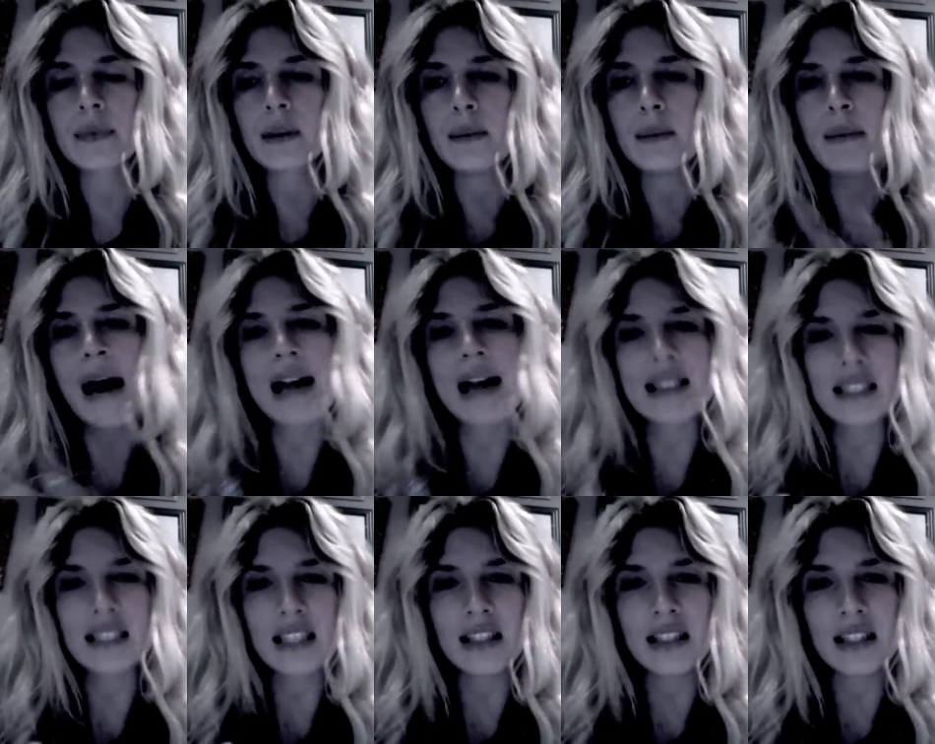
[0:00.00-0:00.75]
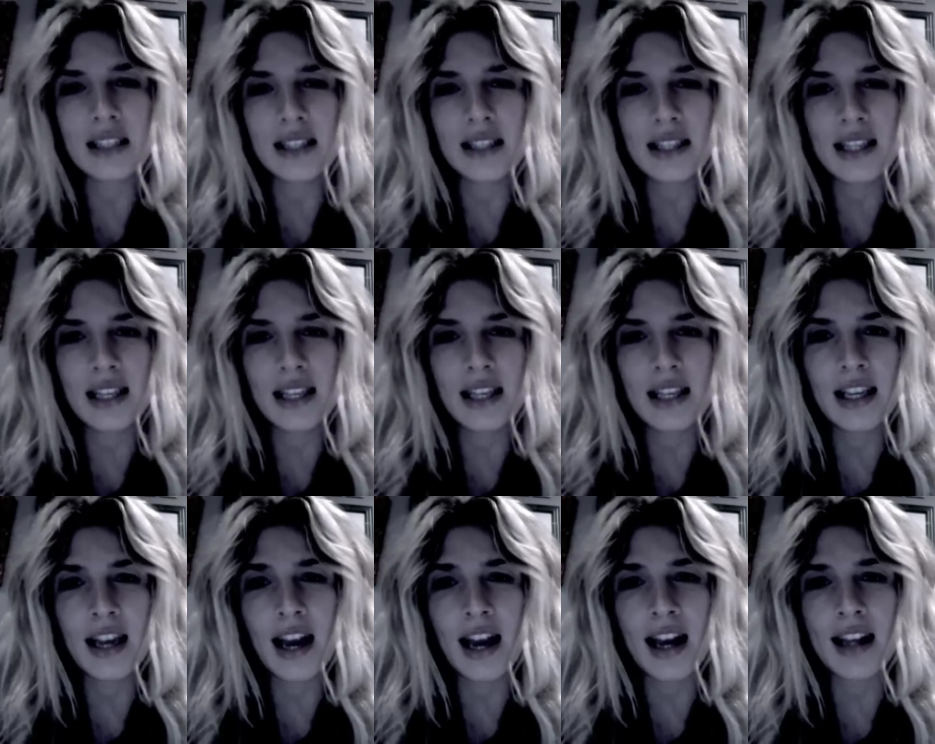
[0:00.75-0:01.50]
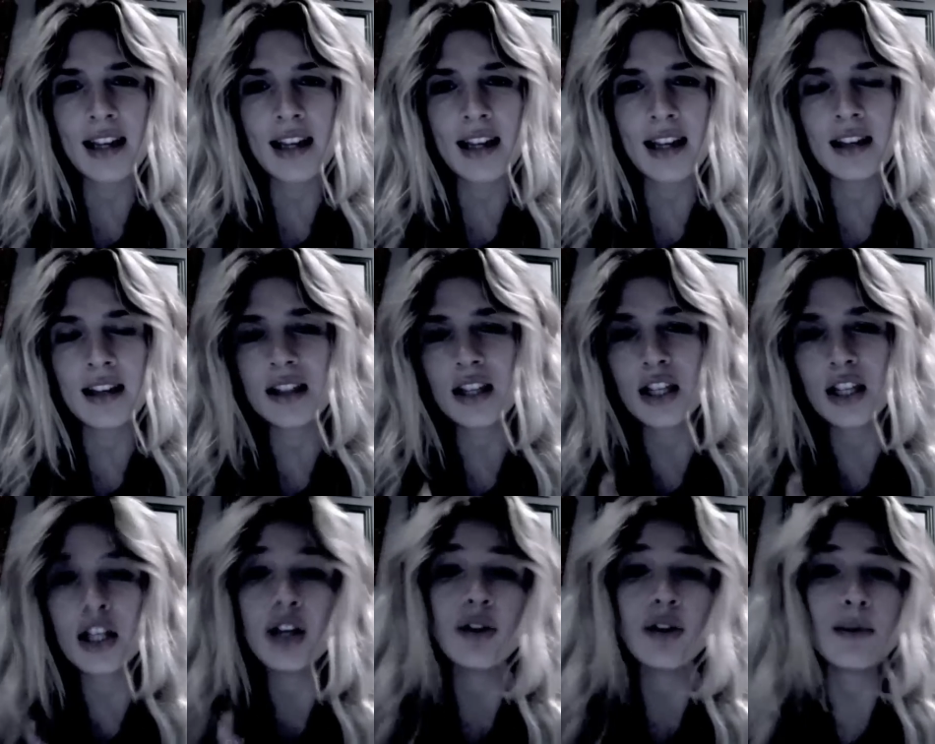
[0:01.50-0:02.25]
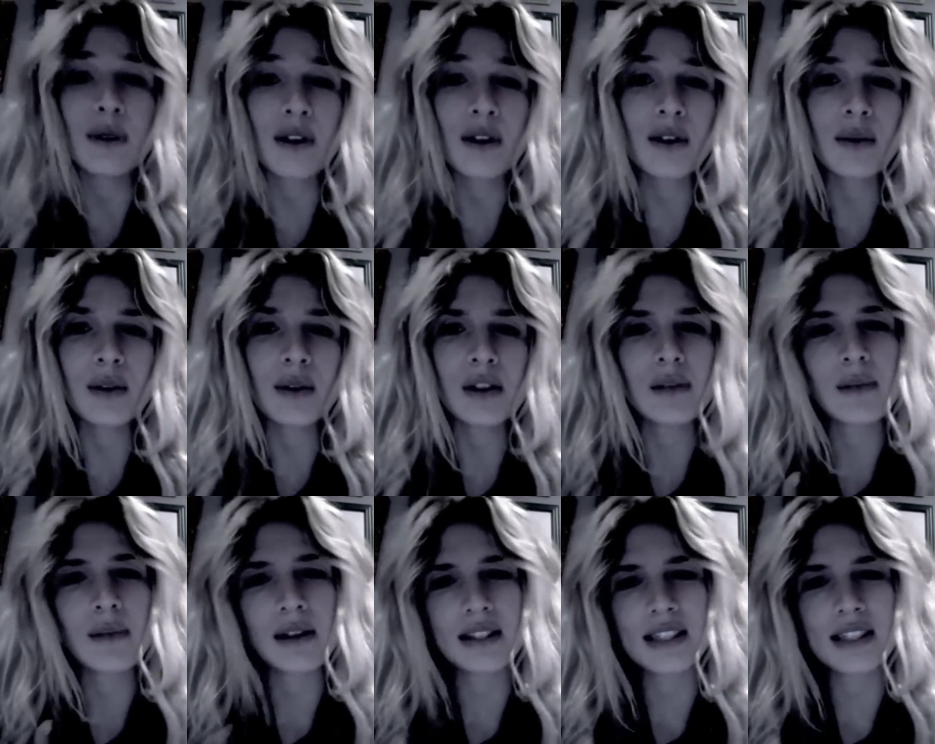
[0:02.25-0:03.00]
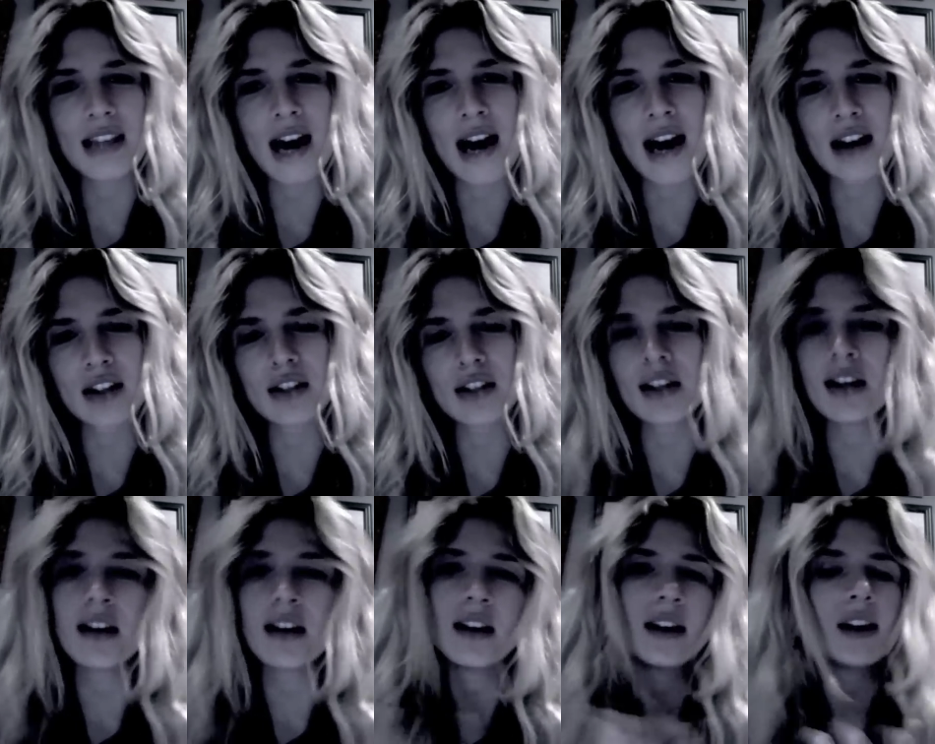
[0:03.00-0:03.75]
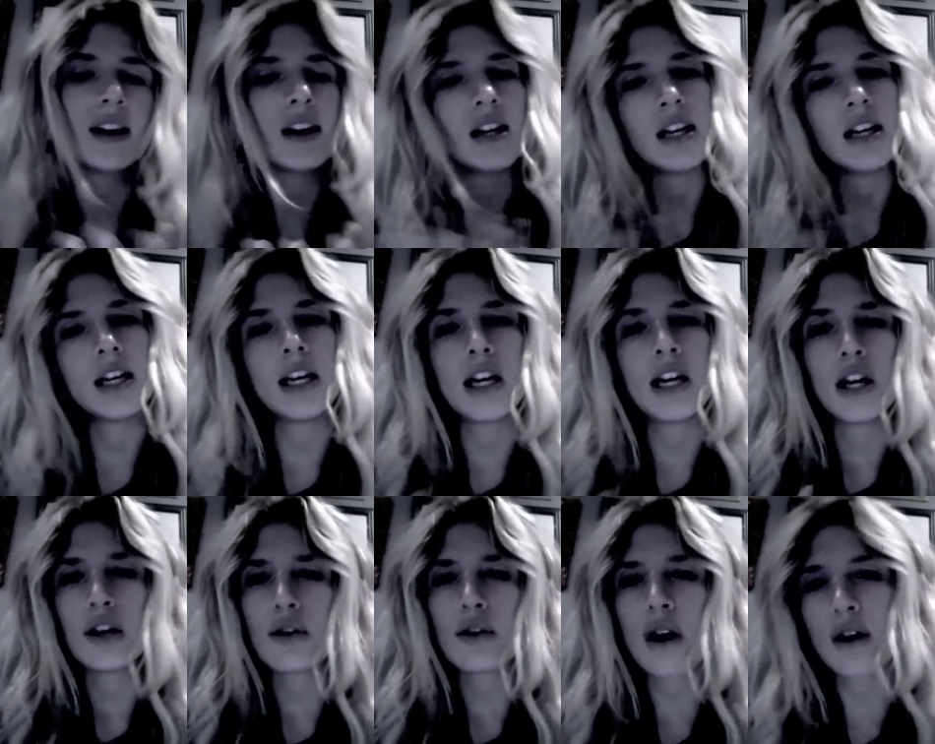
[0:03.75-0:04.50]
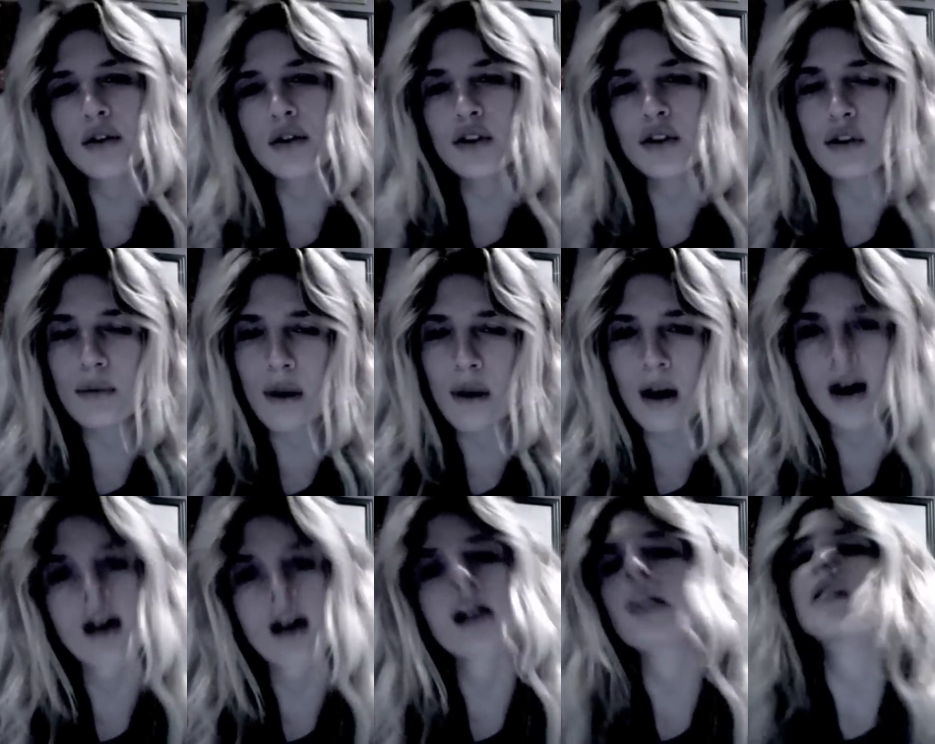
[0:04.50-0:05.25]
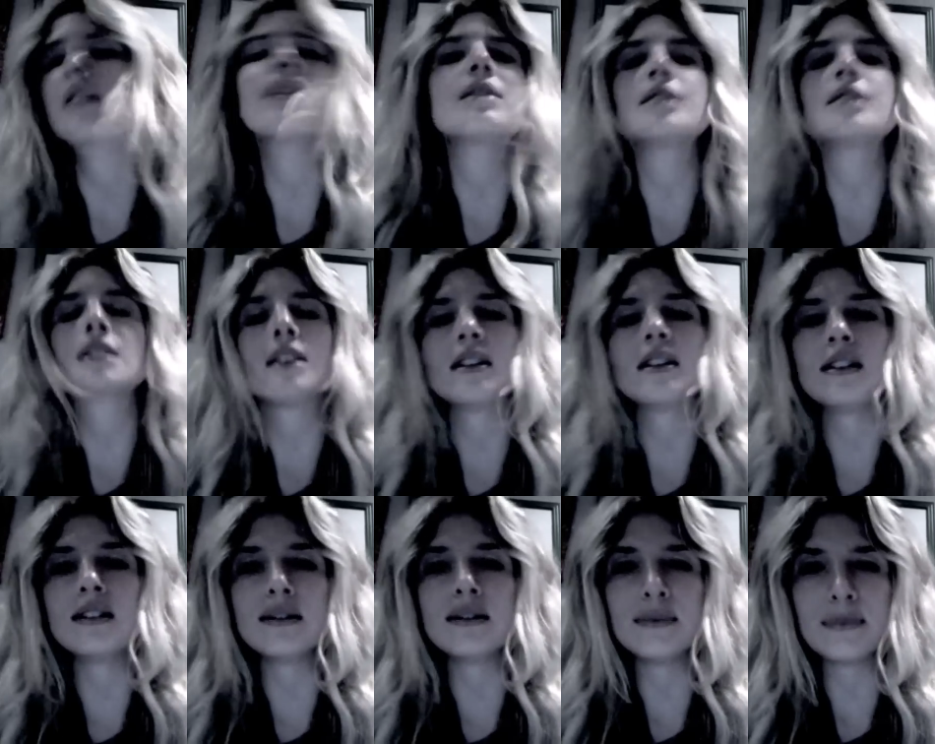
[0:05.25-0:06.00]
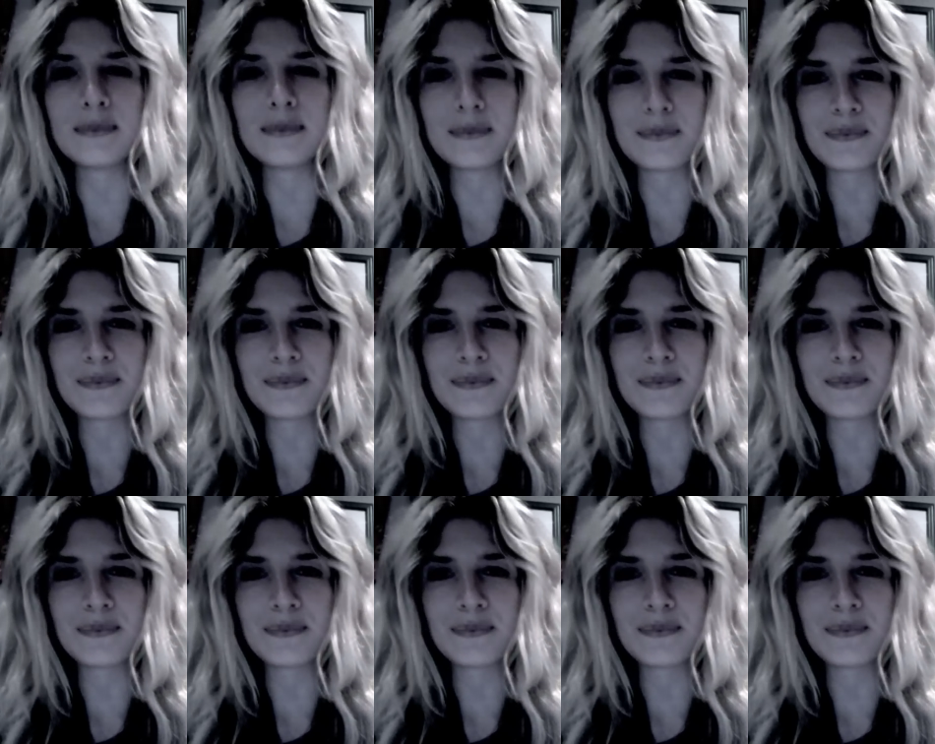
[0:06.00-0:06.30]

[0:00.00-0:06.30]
masculinity and humor with the mustache, like Groucho Marx and